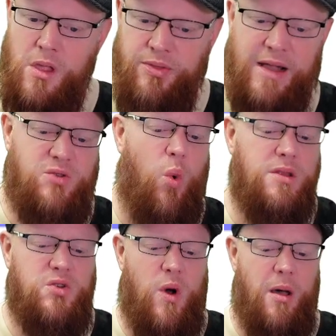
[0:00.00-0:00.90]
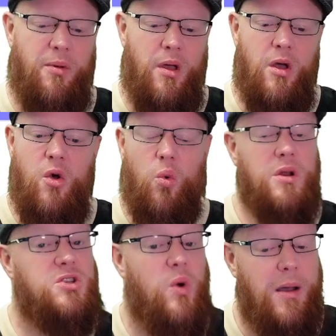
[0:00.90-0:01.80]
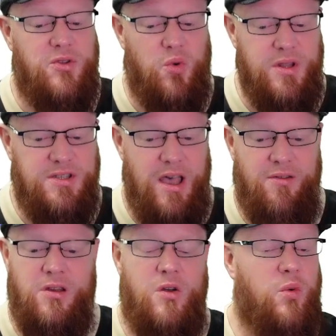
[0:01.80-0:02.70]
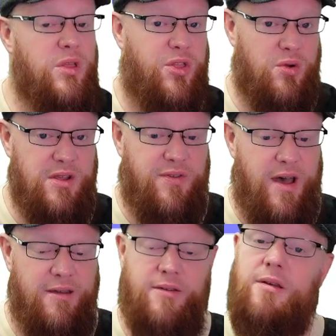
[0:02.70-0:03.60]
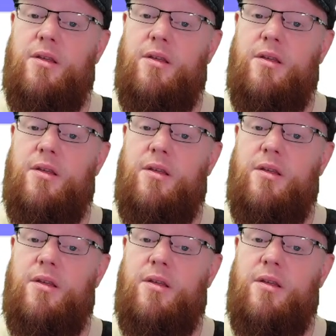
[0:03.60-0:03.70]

That's one swap. We're going to swap 27 with 35.